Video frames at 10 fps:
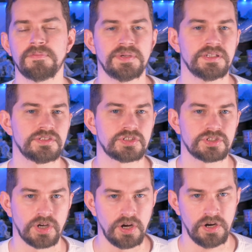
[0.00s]
up is
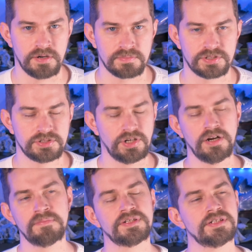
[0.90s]
charmed.
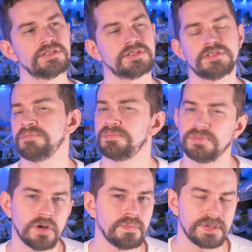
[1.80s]
Charmed is,
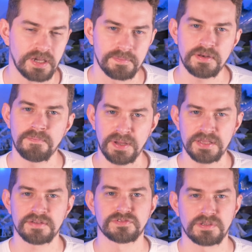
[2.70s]
becoming a
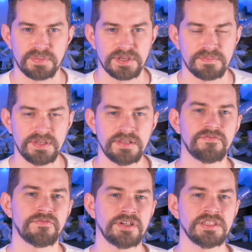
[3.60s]
buddy of somebody, being
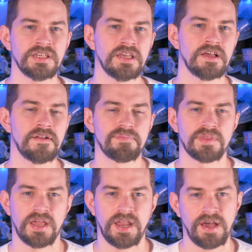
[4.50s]
friendly,
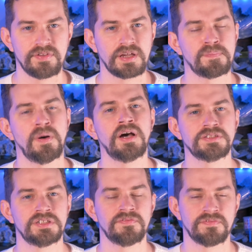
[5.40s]
and having a
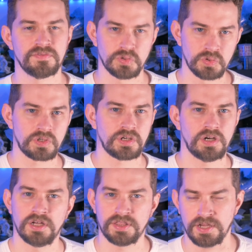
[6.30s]
positive look
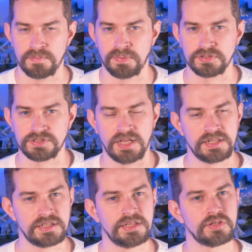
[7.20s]
on their
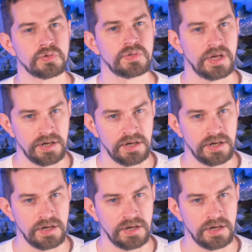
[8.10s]
personality and who they